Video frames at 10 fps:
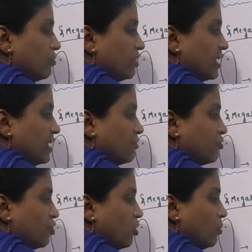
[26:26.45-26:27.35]

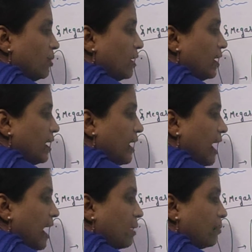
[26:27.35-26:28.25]
Filiform
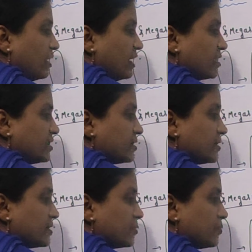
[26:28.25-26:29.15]

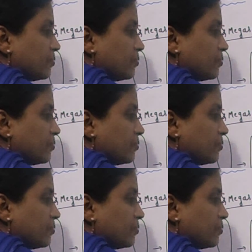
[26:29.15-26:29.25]
apparatus.